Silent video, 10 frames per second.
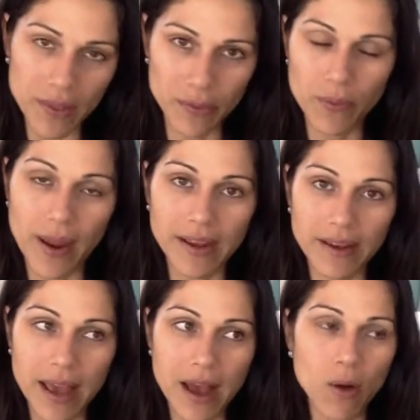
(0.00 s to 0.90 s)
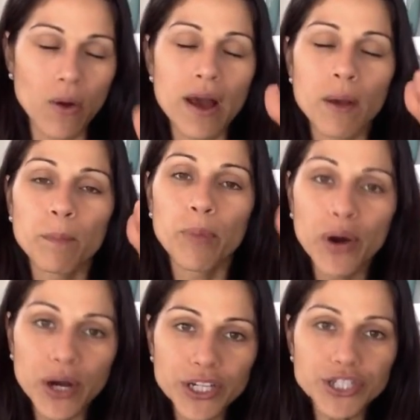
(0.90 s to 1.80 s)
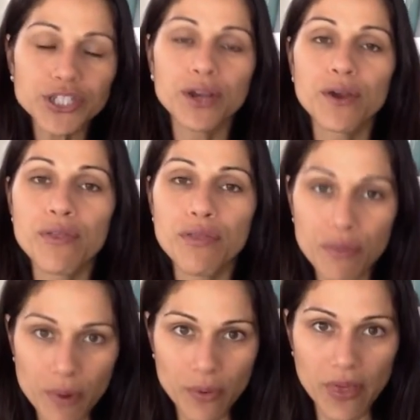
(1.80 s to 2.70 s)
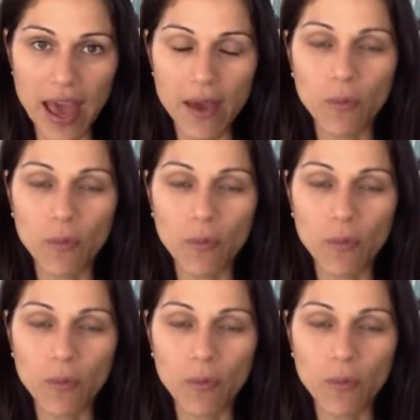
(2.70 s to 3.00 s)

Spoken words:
through right now, push through that.